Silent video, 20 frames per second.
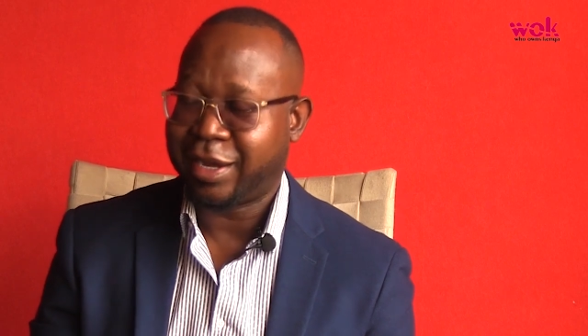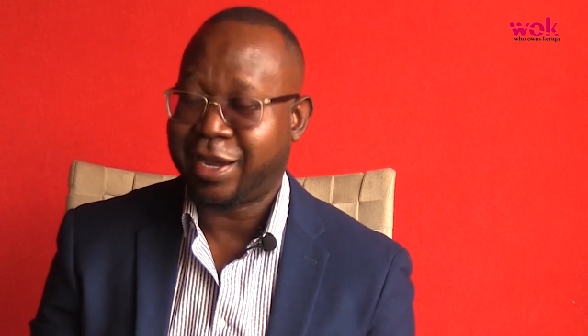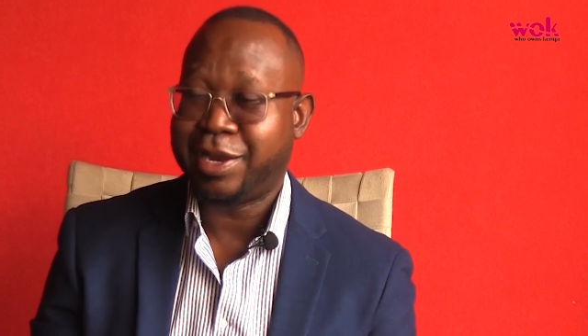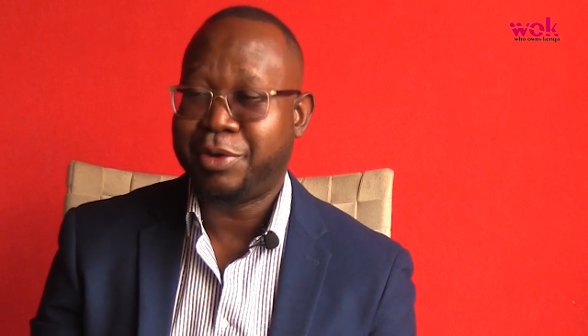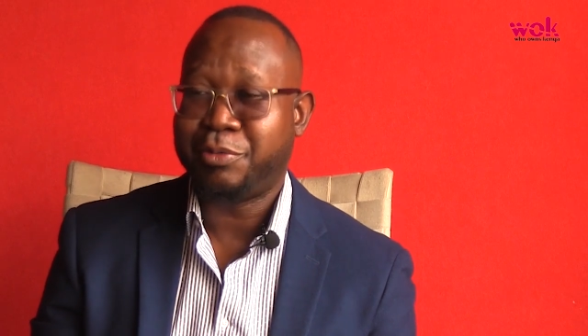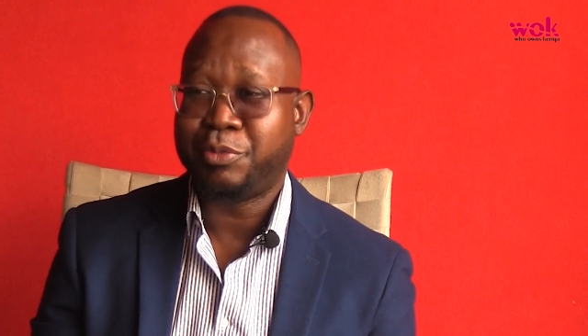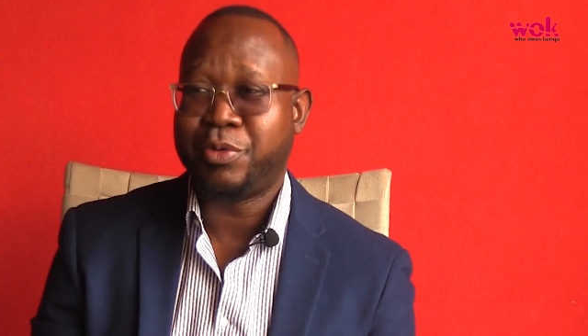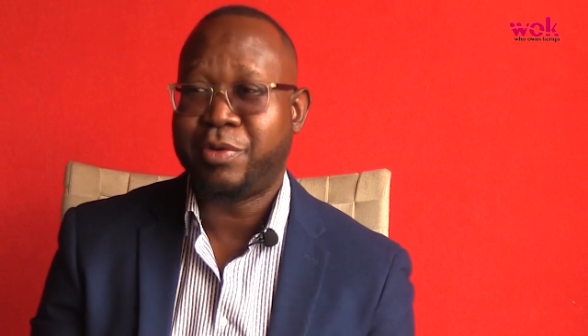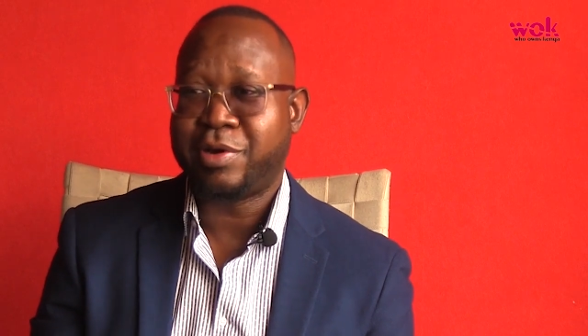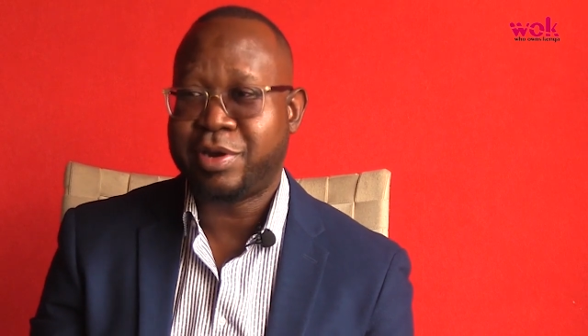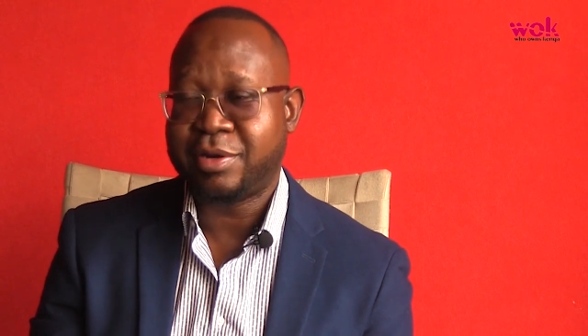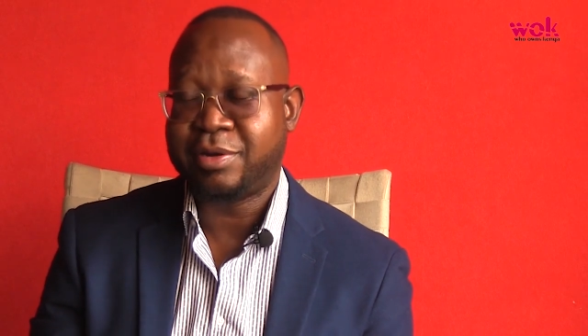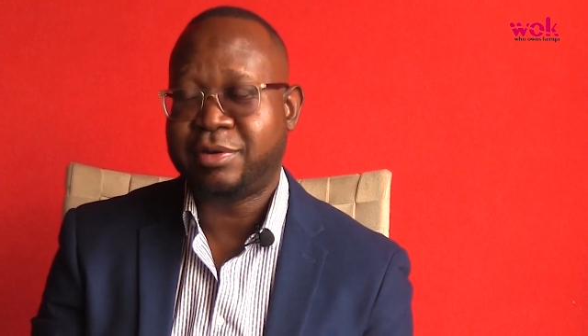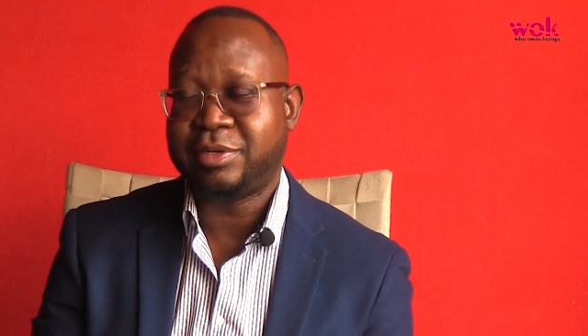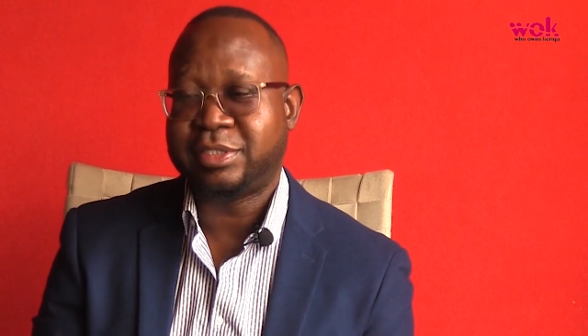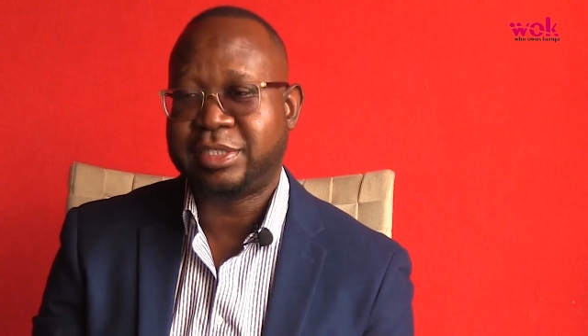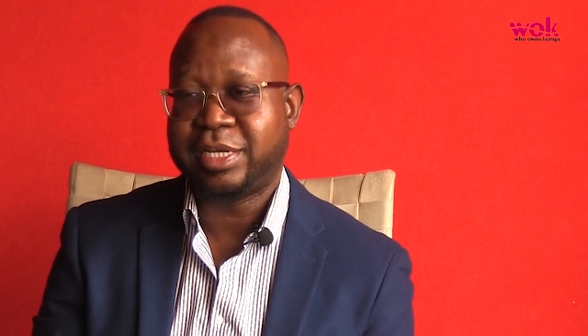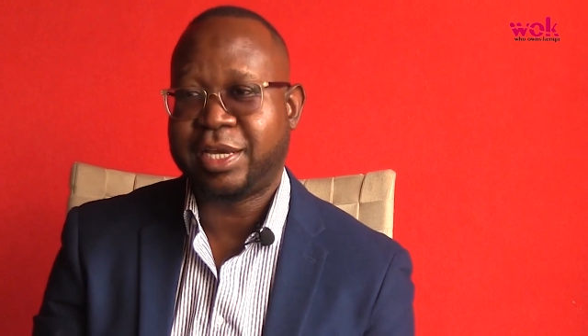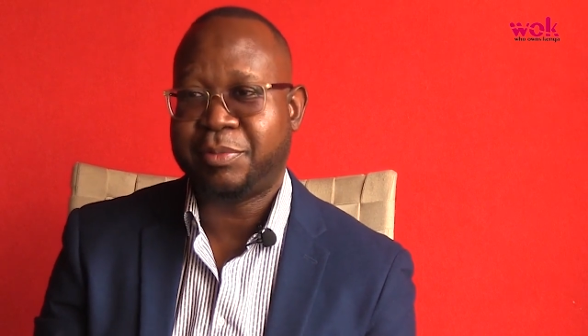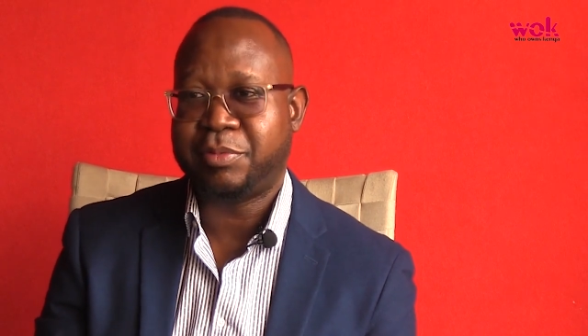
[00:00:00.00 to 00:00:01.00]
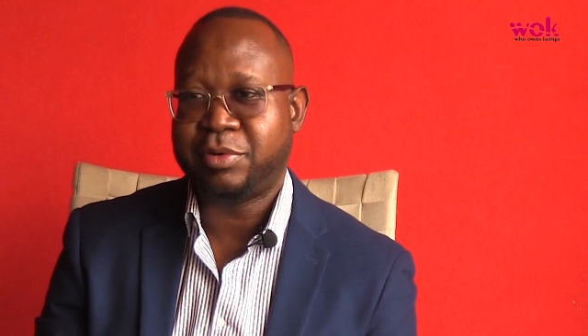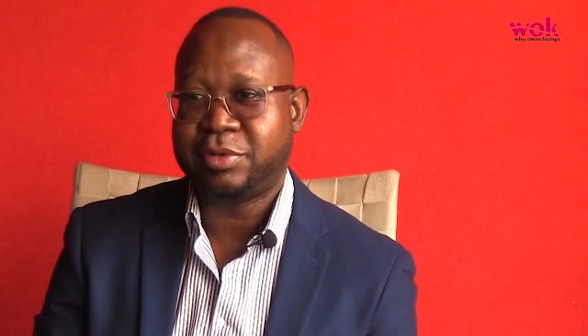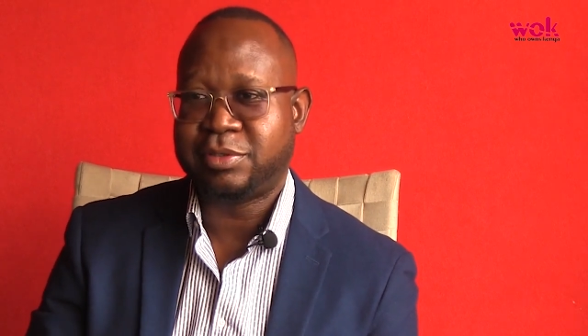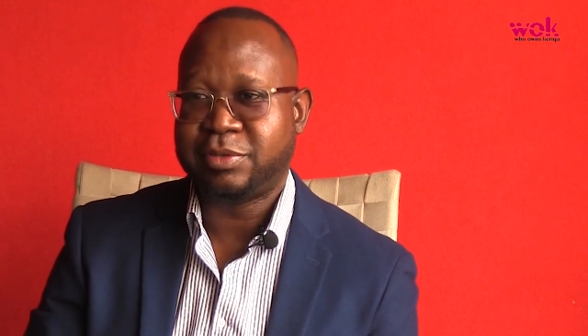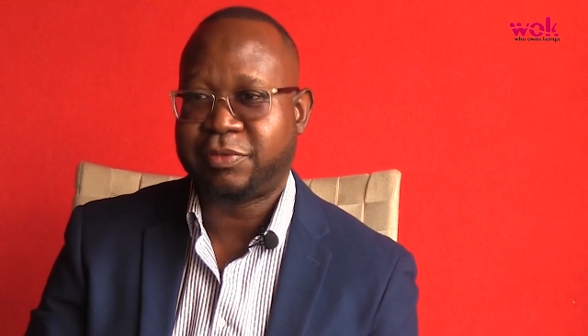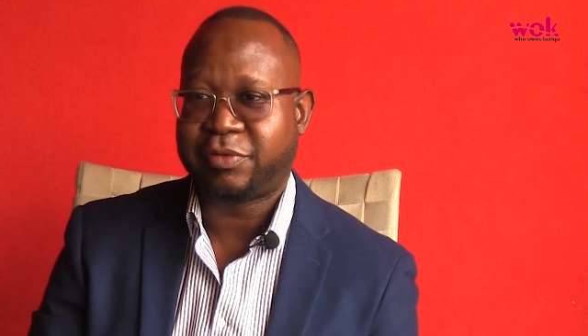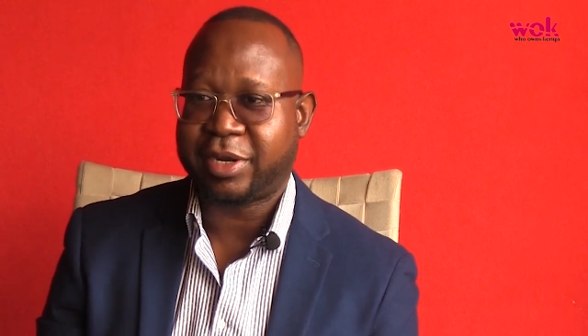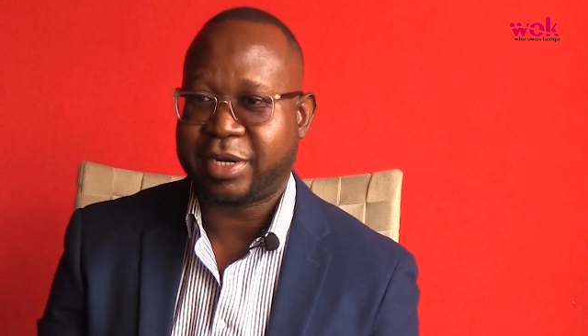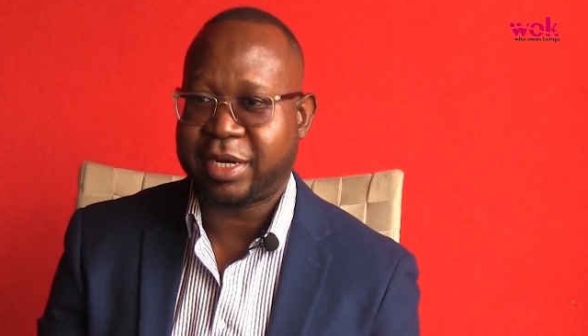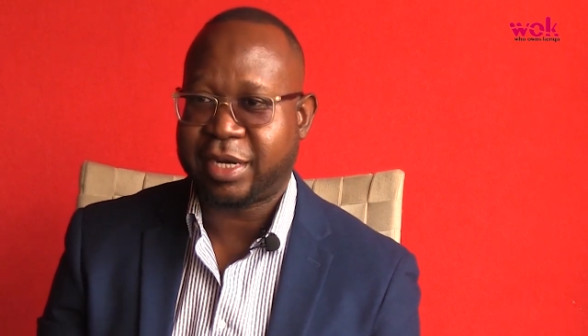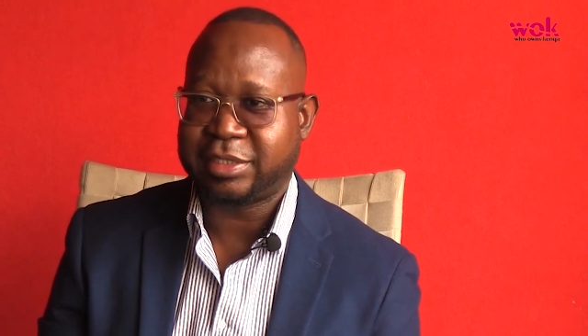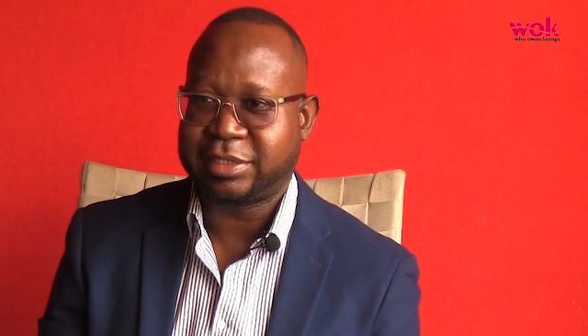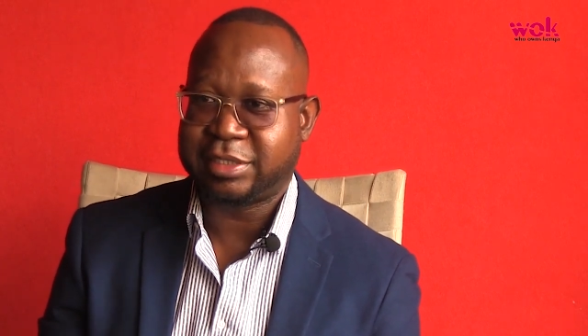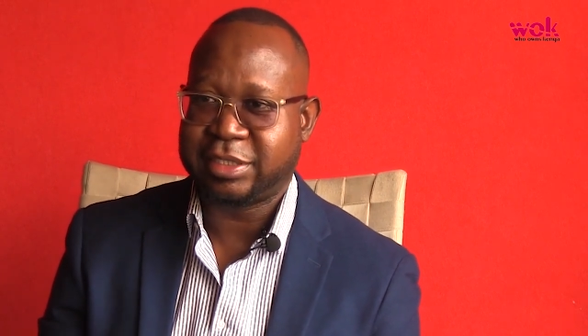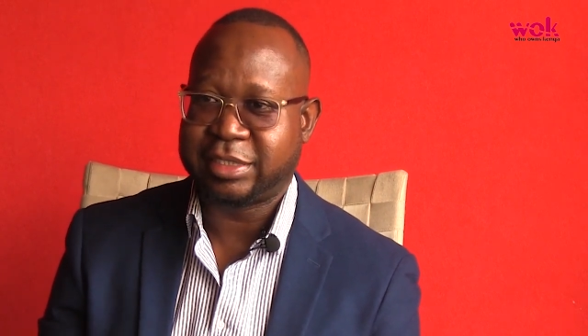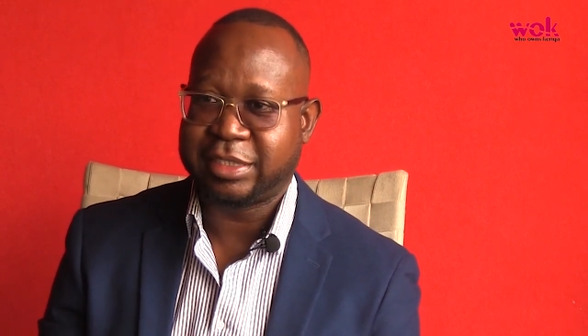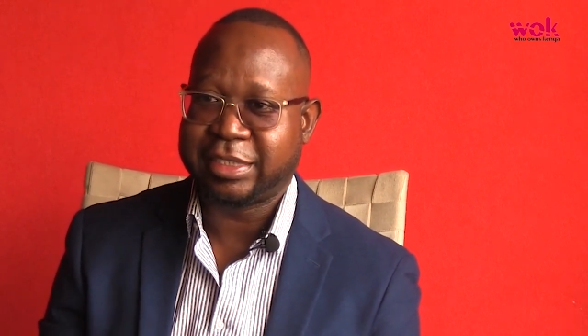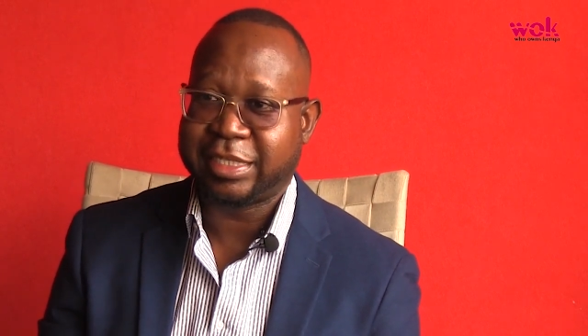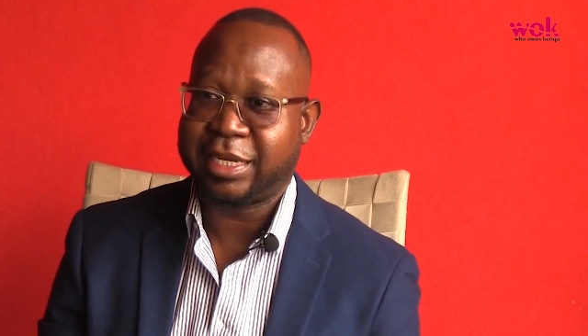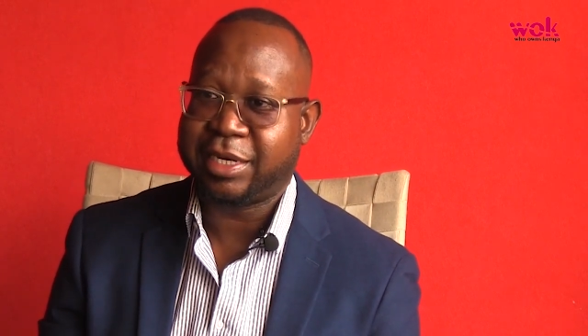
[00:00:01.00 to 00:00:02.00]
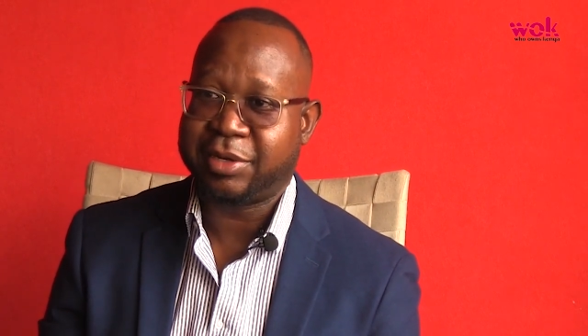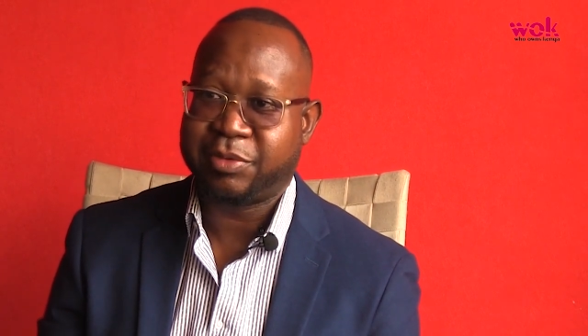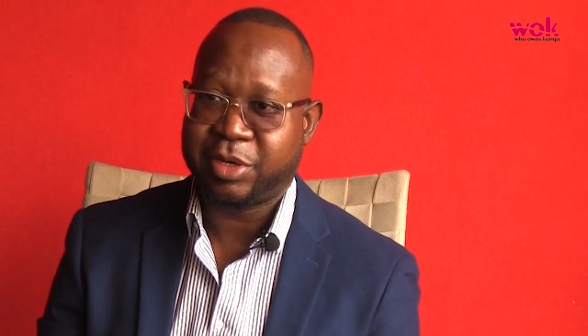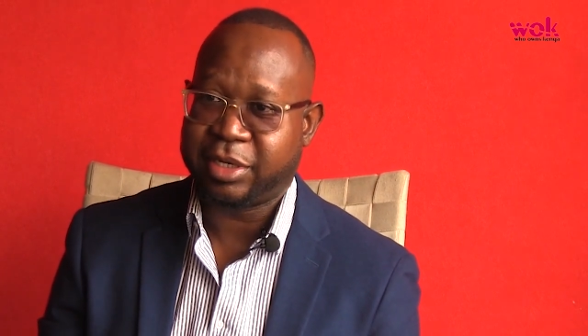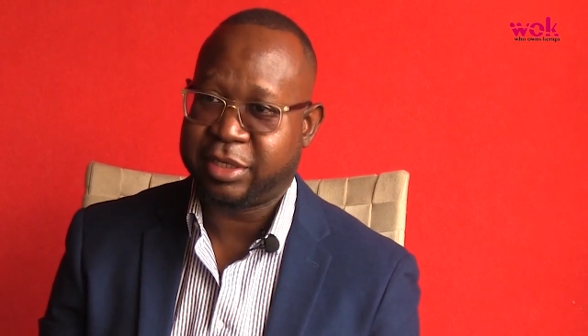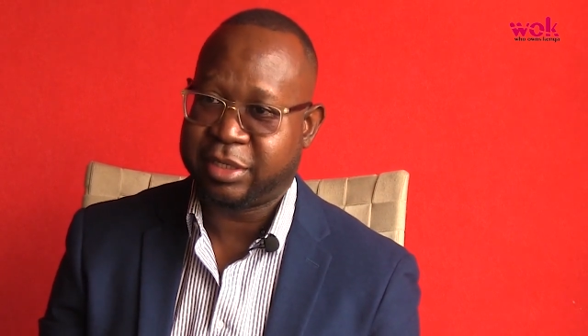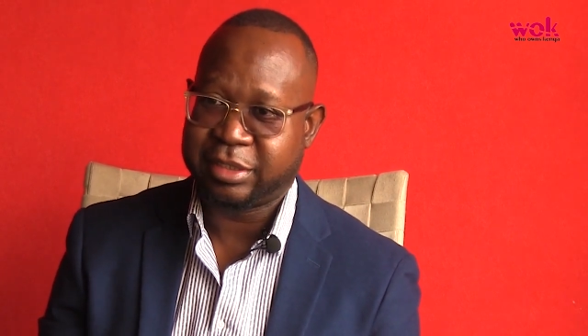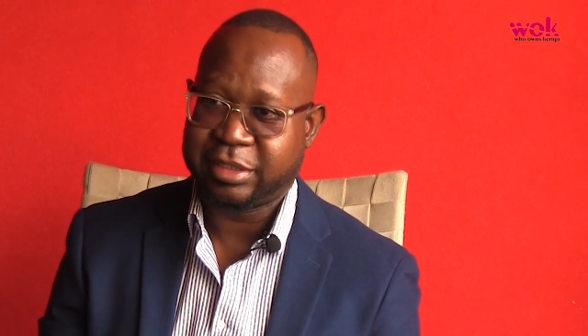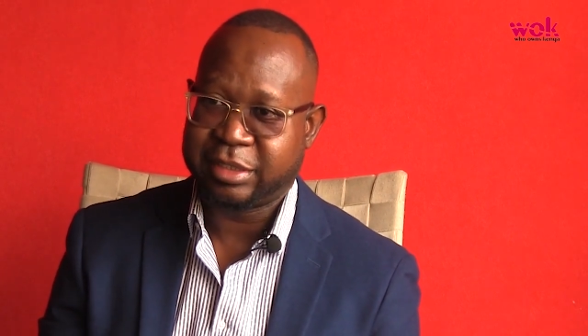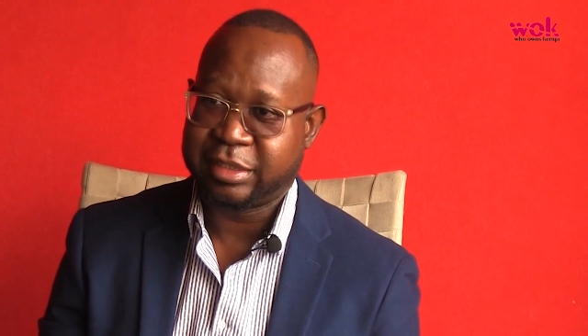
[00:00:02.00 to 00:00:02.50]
and we were not able to finance it in any way.